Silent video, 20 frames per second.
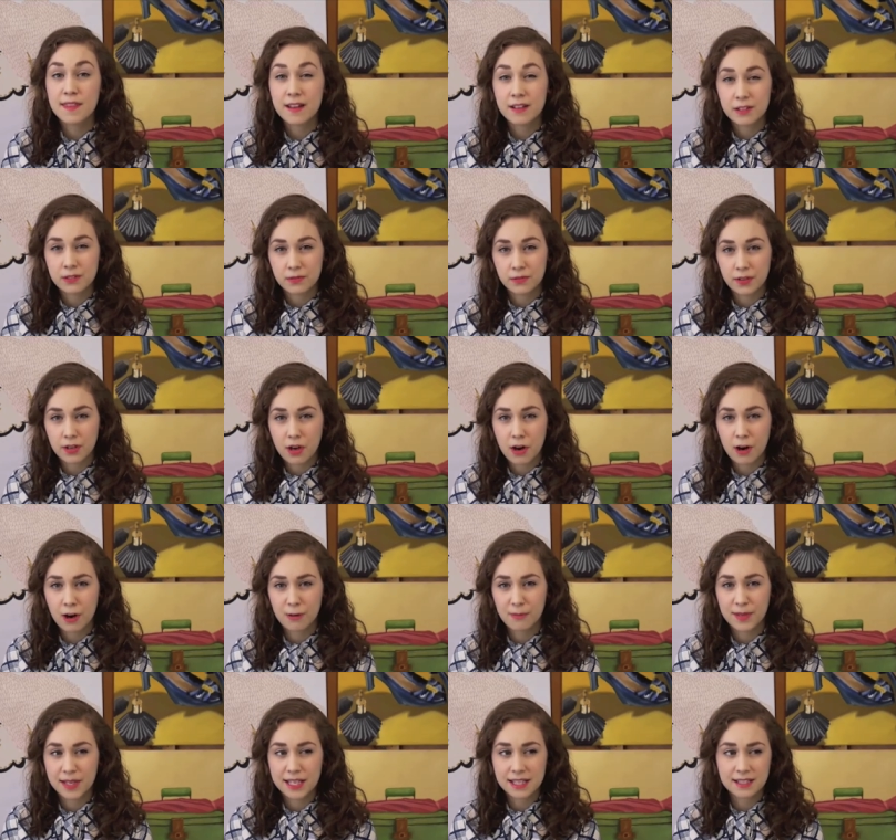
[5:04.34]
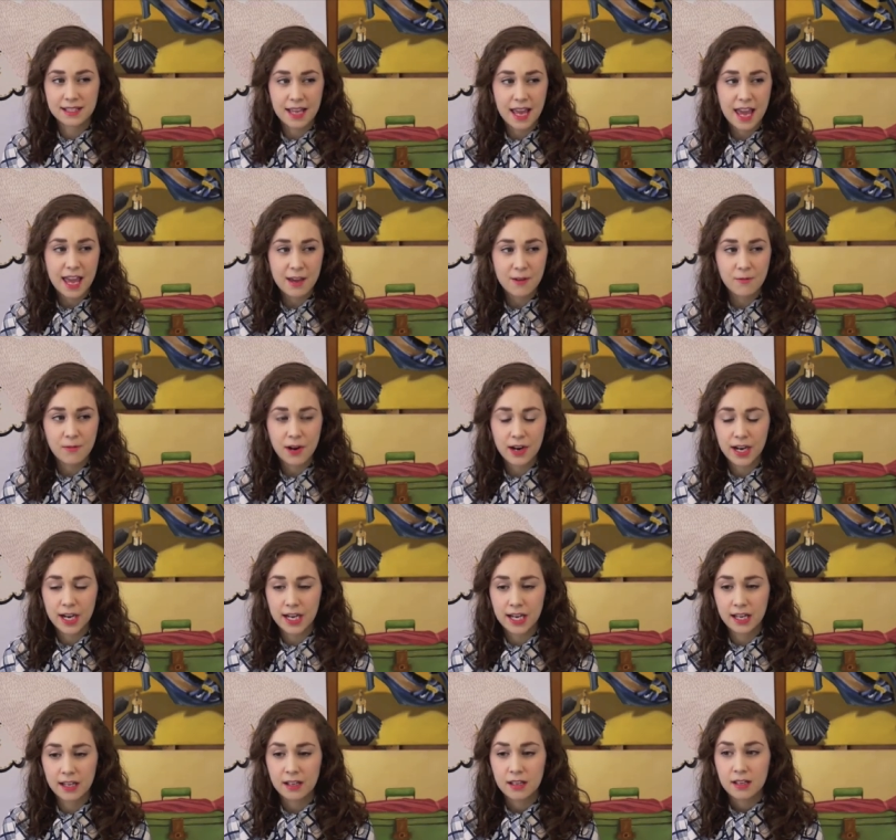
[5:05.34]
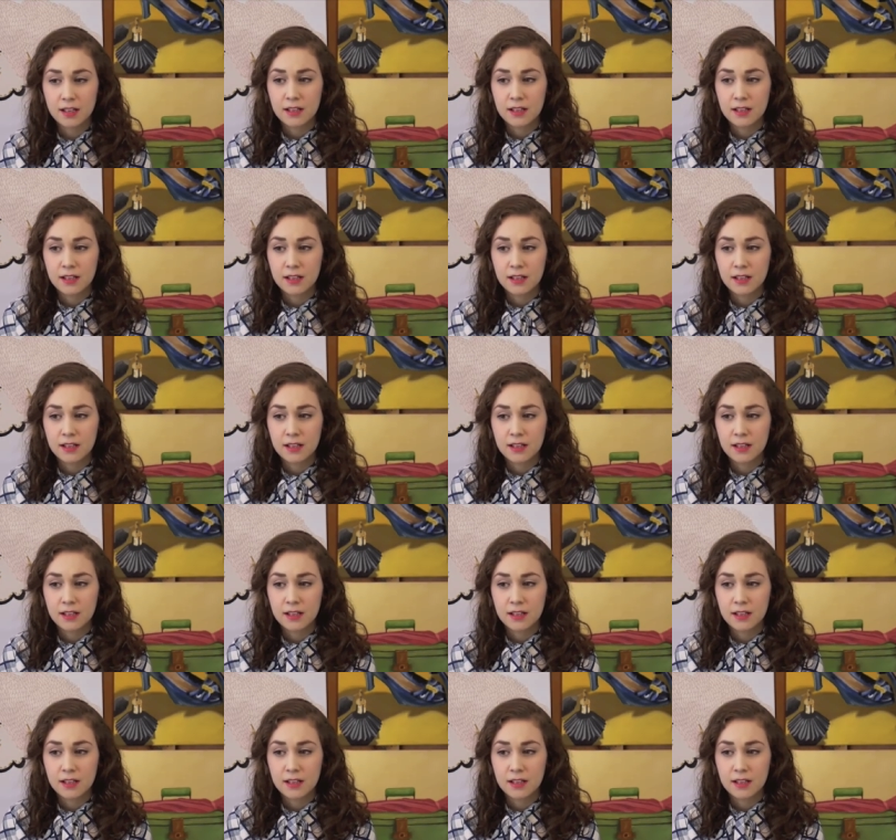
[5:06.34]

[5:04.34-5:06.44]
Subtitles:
that's really hard because I hate wearing